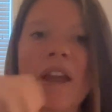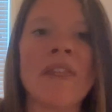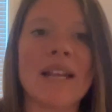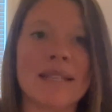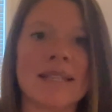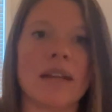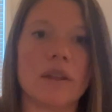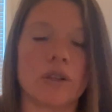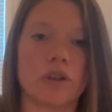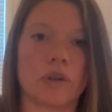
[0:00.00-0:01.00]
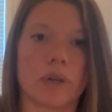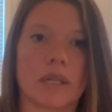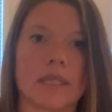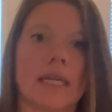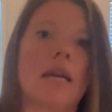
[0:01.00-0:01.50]
That's the side that the children
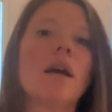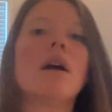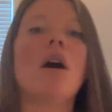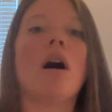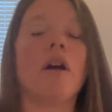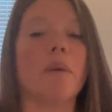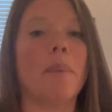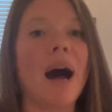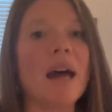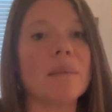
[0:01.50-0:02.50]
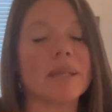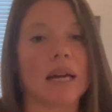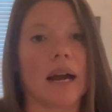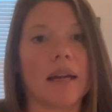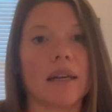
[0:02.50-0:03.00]
can see. On the bottom
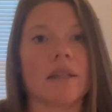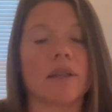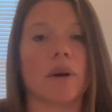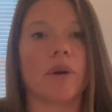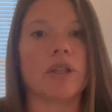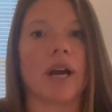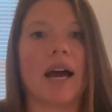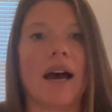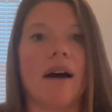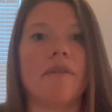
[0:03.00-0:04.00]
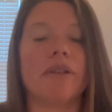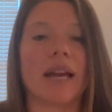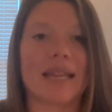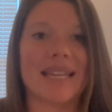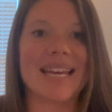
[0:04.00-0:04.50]
side, it's going to have
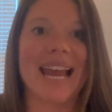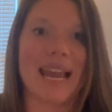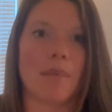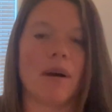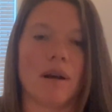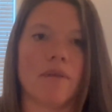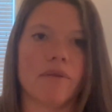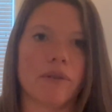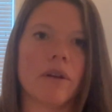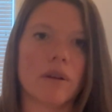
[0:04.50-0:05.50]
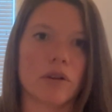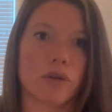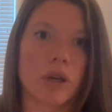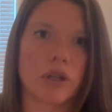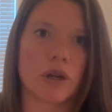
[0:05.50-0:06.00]
like the name of the
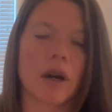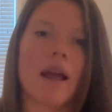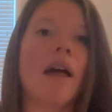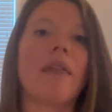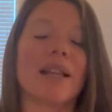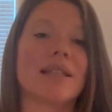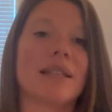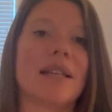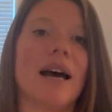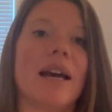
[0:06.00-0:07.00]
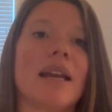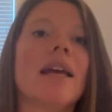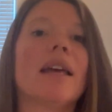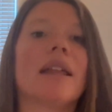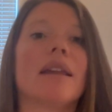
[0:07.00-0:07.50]
creature. That's the side
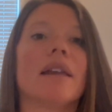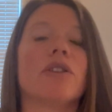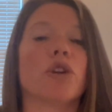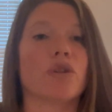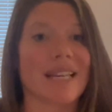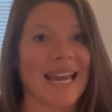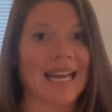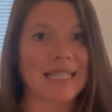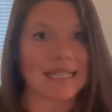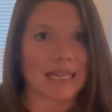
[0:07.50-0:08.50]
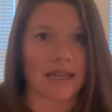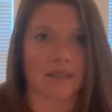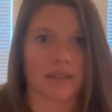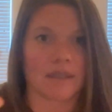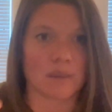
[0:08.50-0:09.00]
that the children can't see
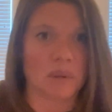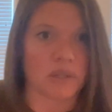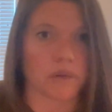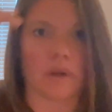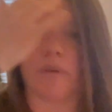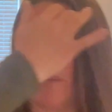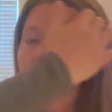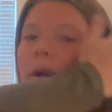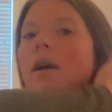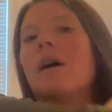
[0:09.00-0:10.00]
because this is a mystery, remember.